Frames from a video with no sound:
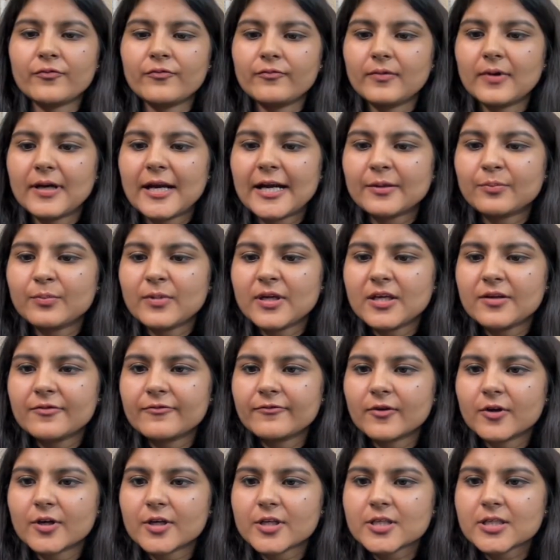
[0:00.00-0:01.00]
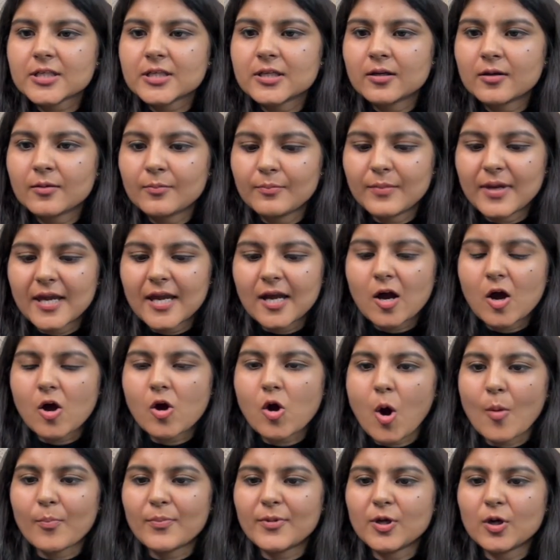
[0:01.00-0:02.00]
let me first make a
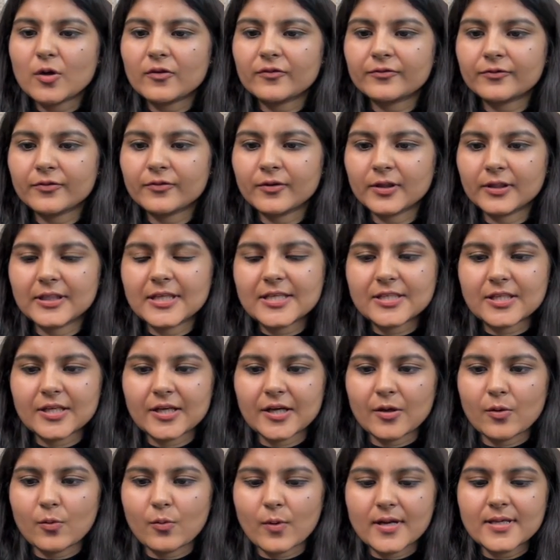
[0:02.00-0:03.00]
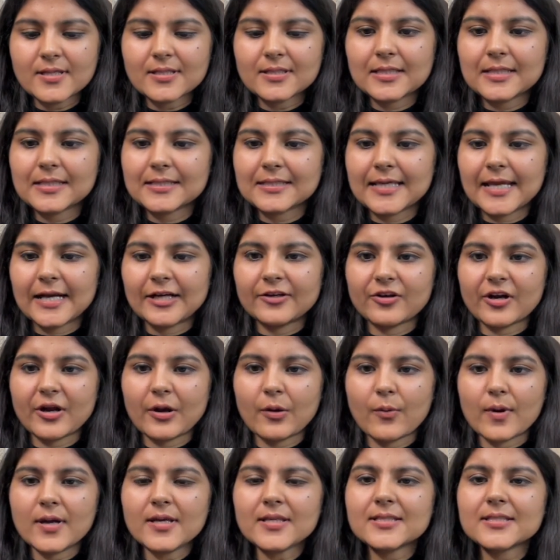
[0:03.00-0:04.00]
copy of this request, this get
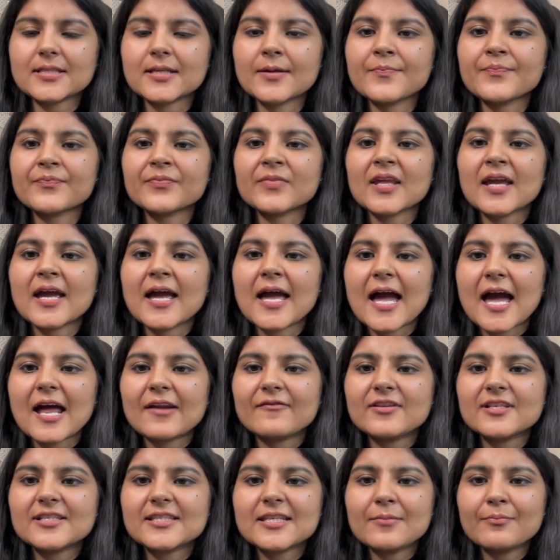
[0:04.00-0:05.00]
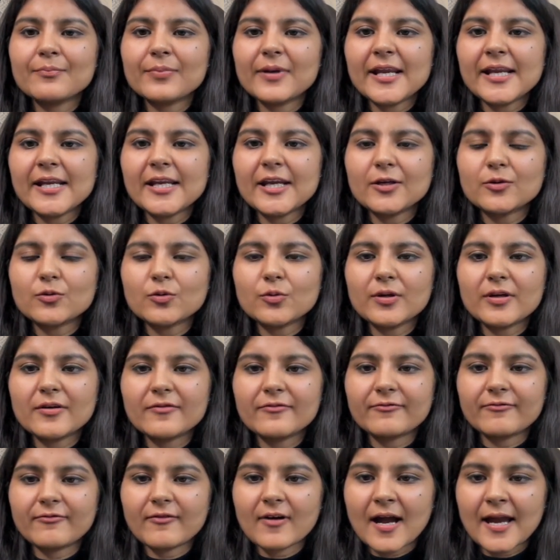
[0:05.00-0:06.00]
request. And we simply need to
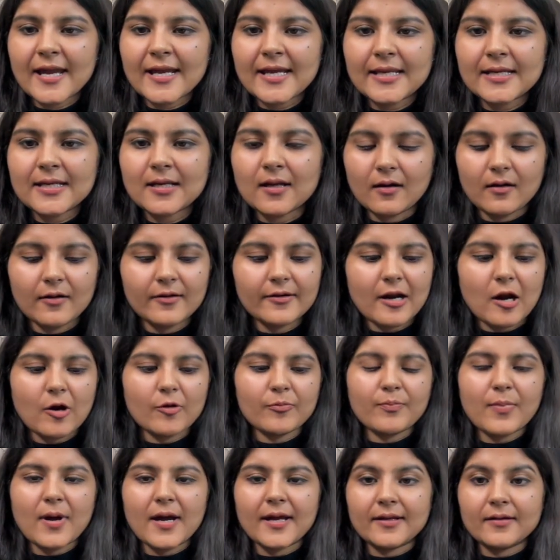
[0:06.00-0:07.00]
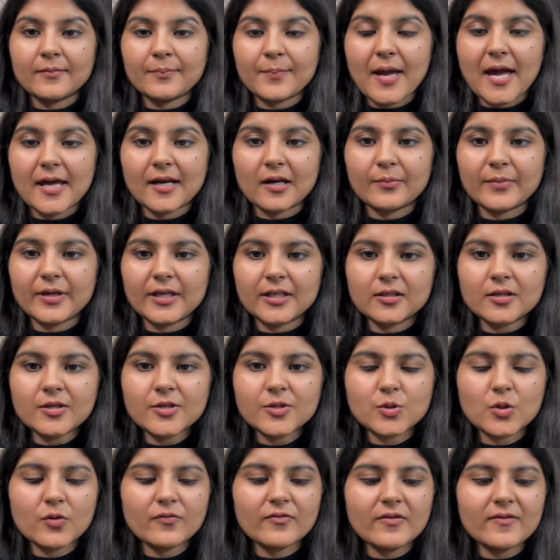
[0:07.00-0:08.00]
define a route parameter.
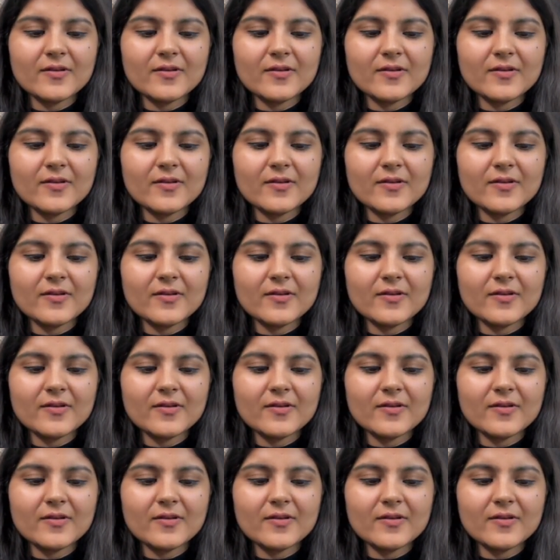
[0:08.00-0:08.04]
So we will